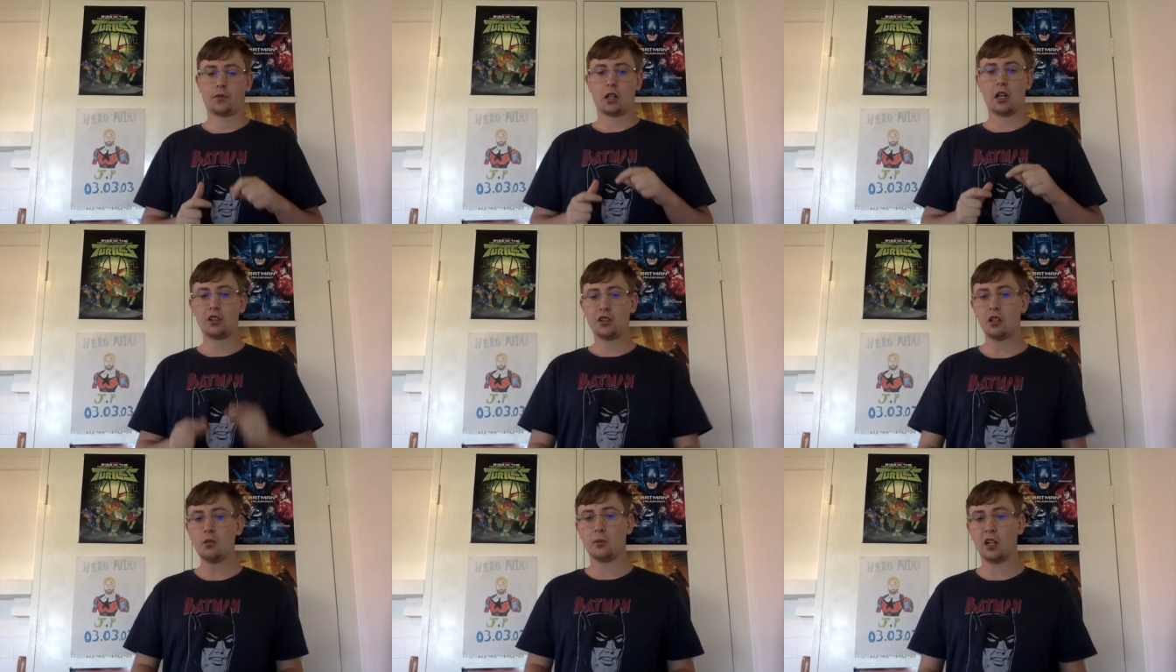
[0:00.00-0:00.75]
I
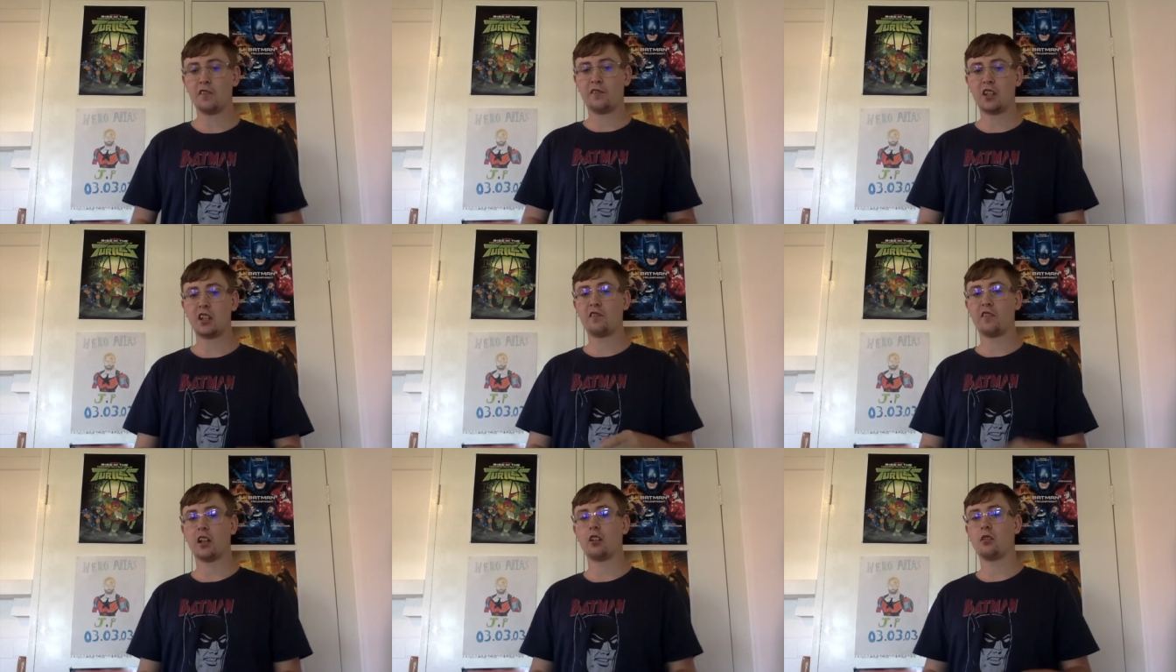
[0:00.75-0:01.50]
don't mind Vicki
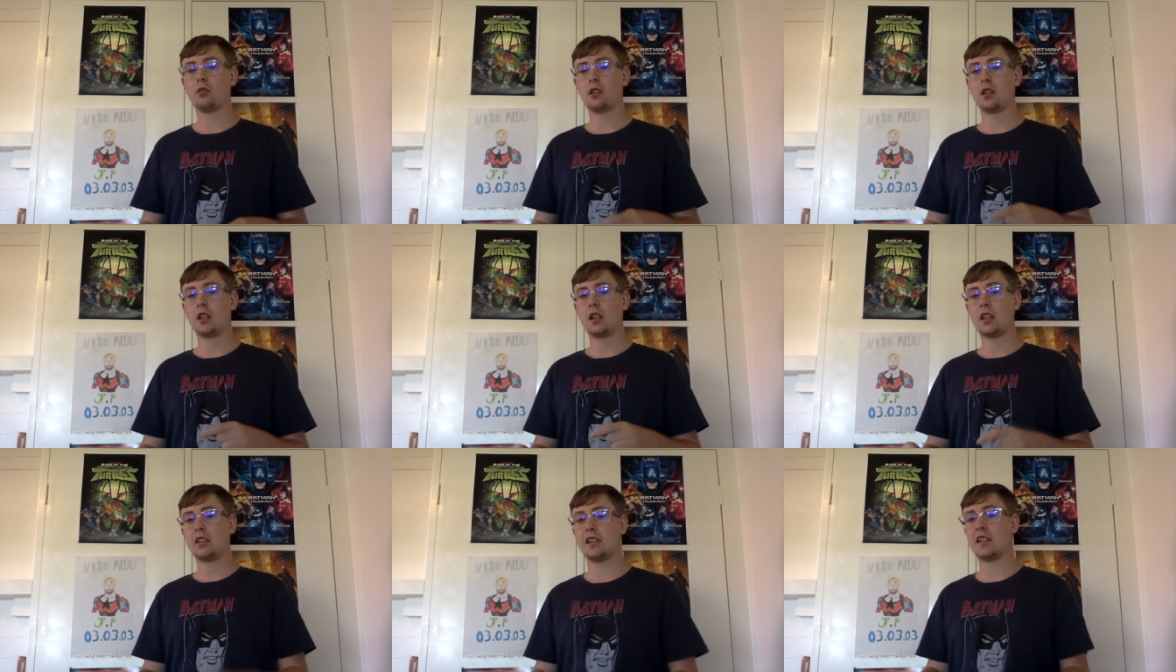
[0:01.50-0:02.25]
Vale
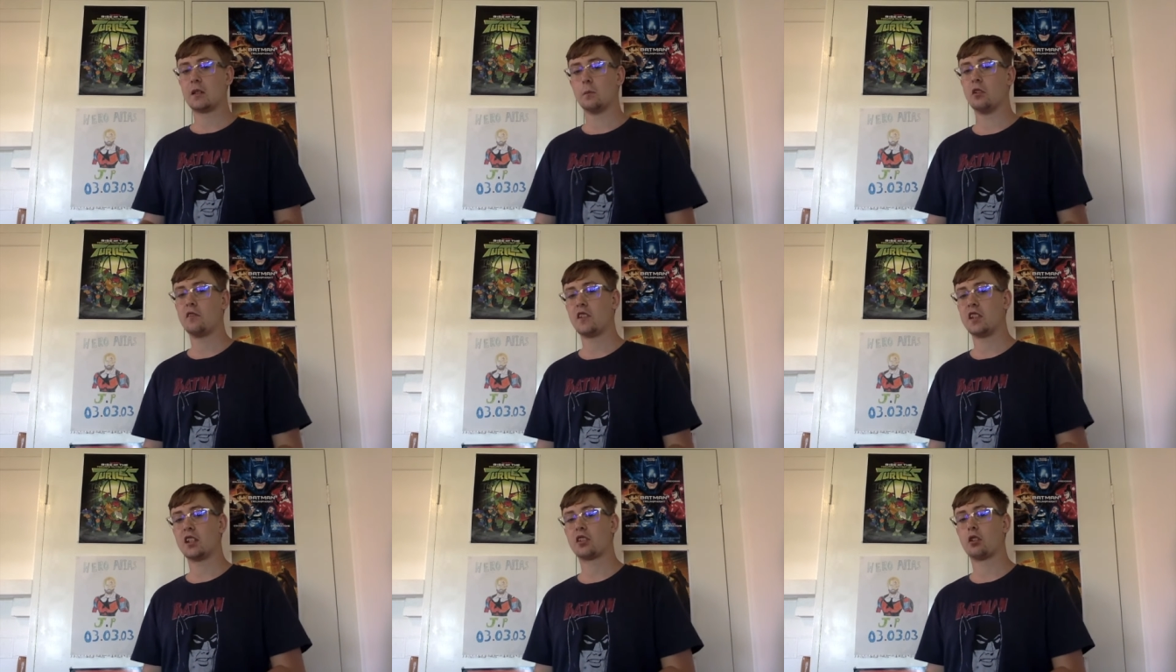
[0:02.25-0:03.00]
in this movie
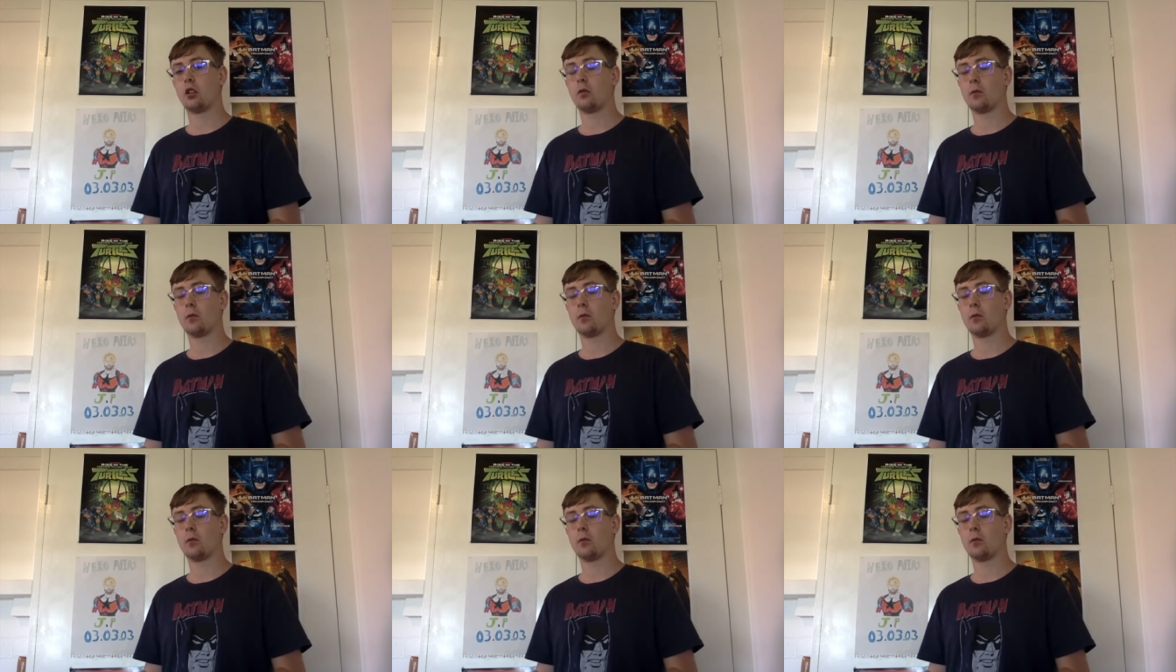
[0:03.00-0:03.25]
this go